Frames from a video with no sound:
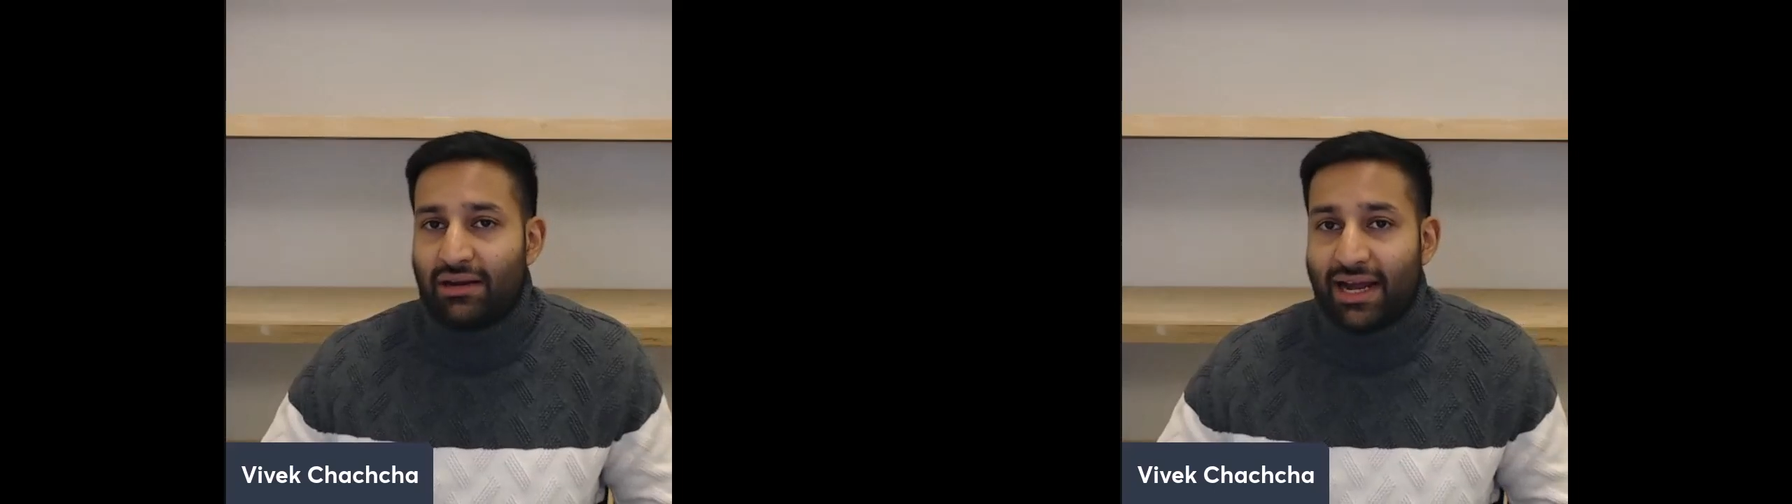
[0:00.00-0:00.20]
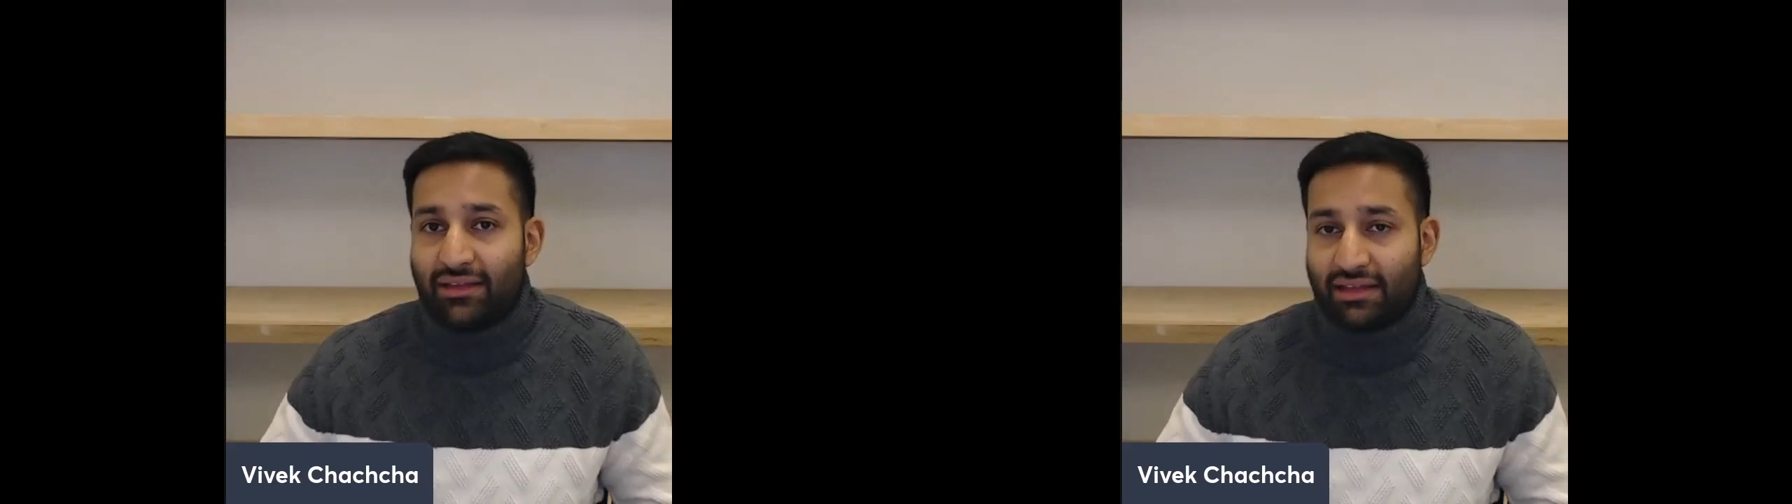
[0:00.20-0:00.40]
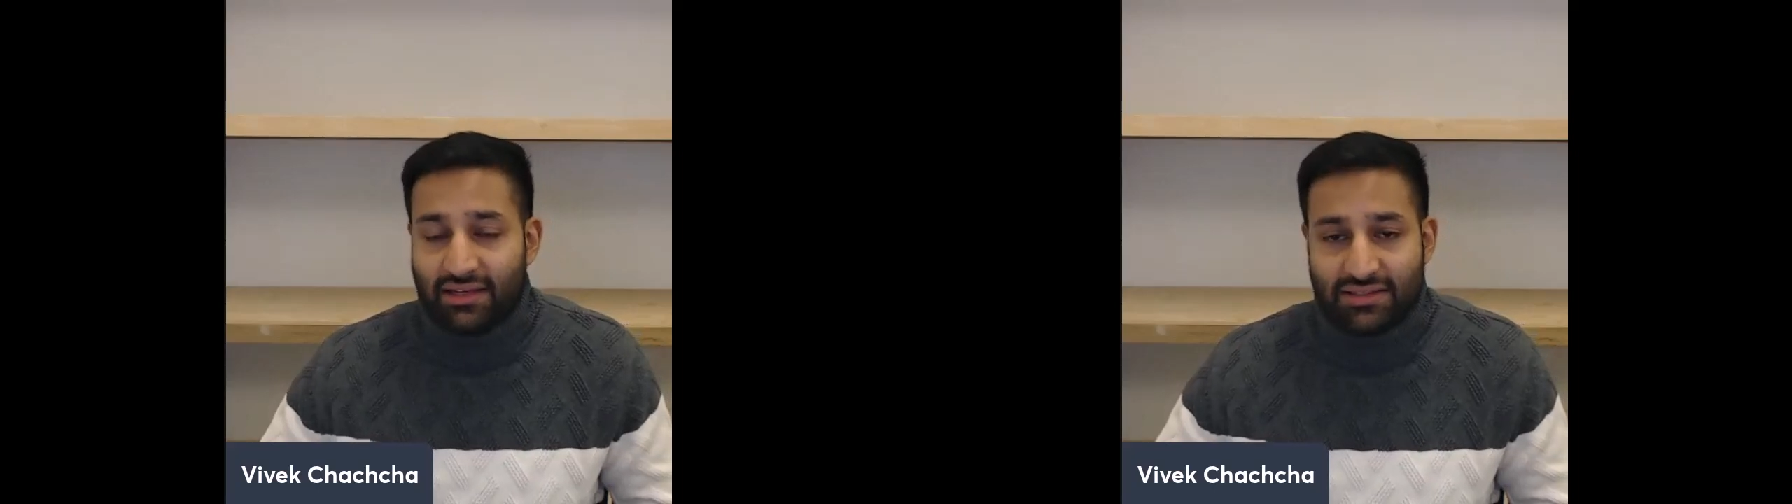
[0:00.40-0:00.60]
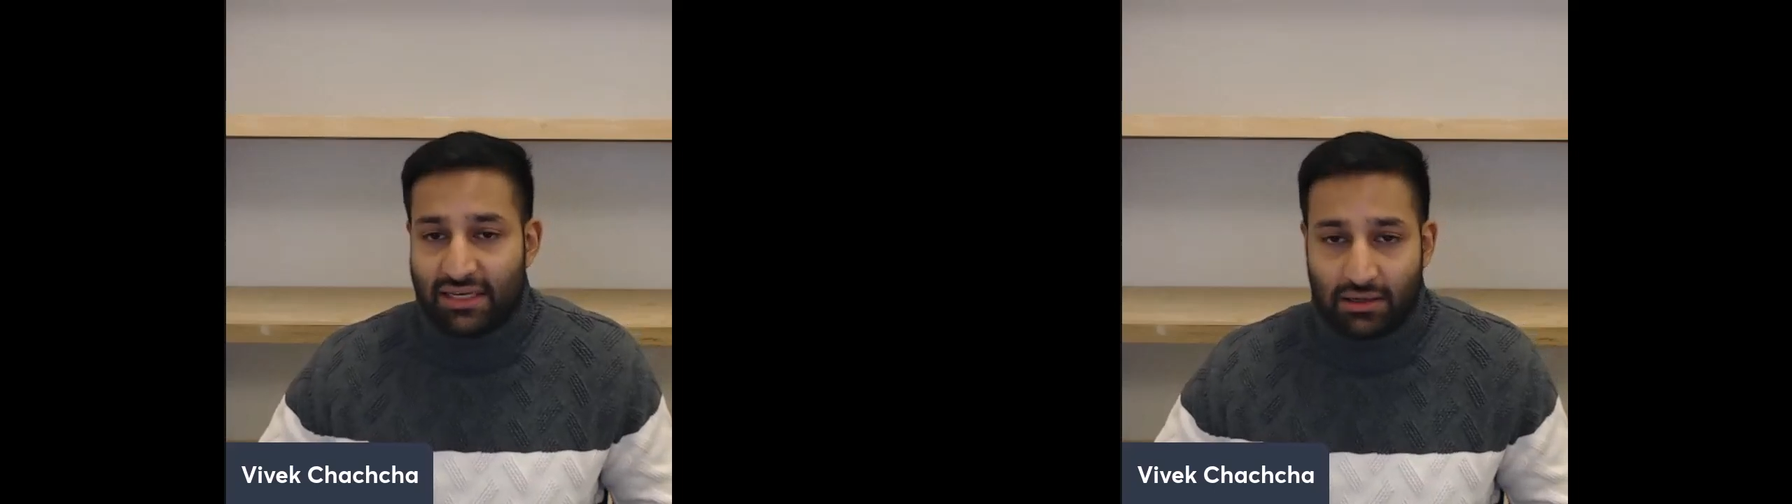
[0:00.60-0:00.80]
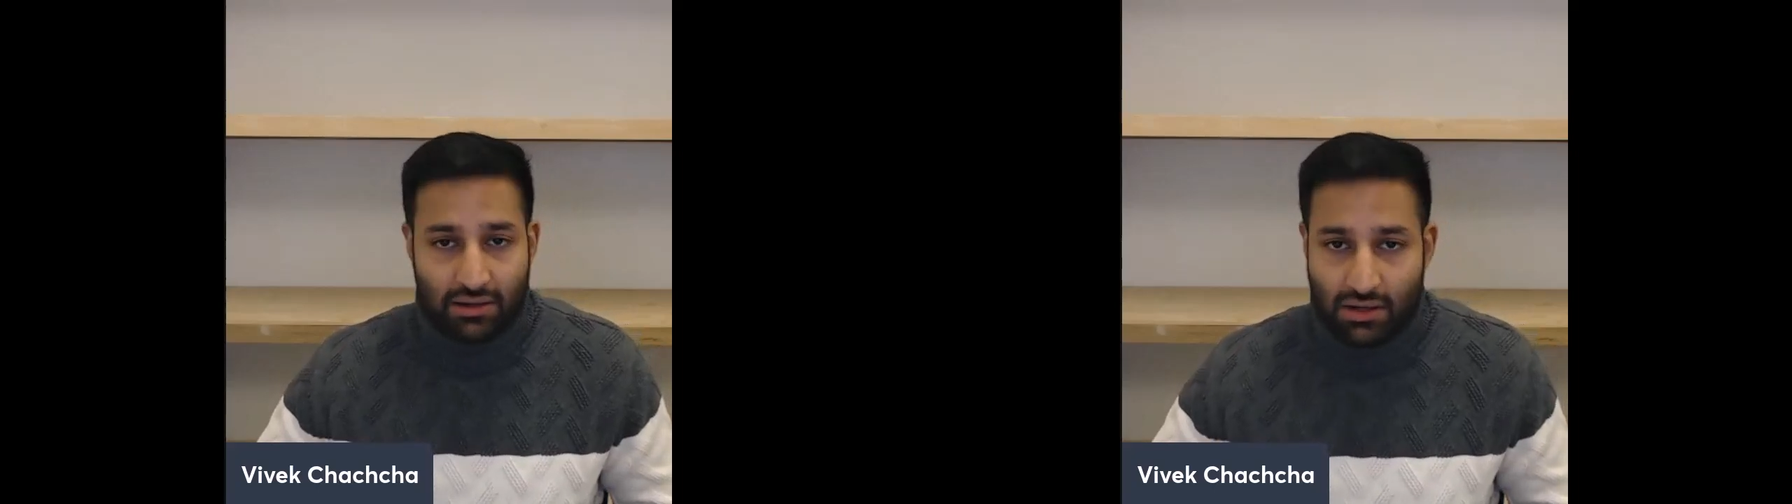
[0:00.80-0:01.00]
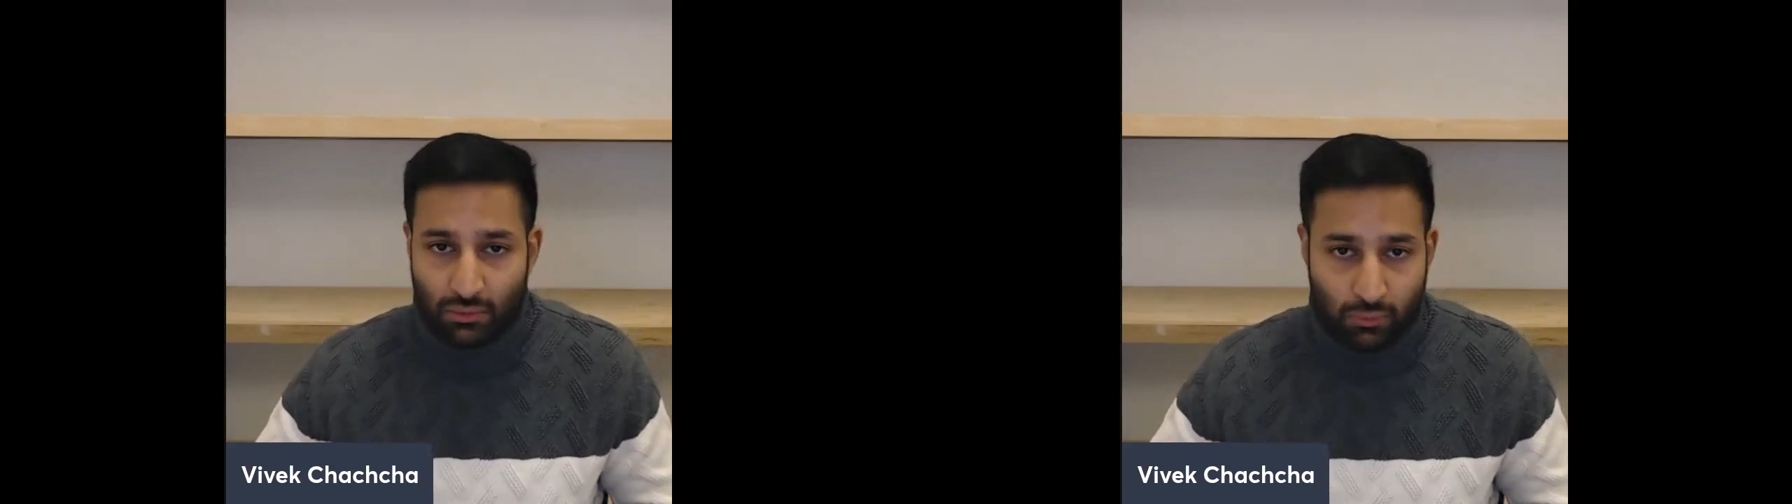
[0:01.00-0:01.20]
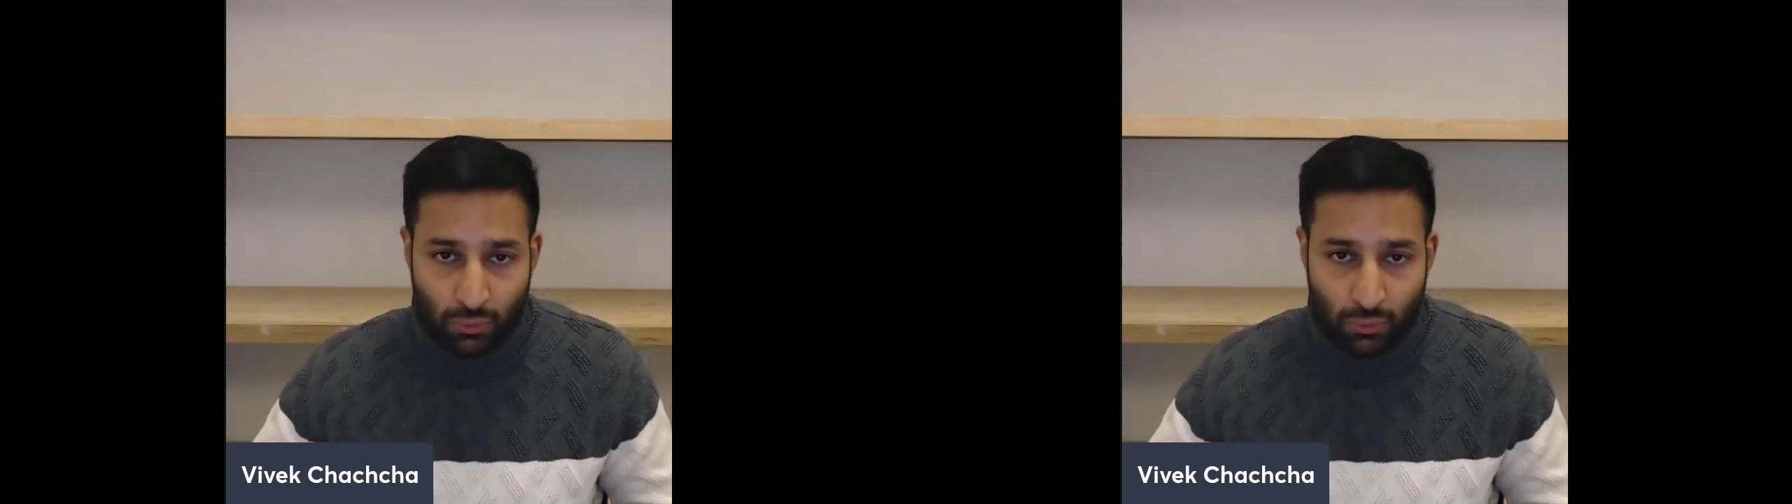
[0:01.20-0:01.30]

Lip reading: and I think is like a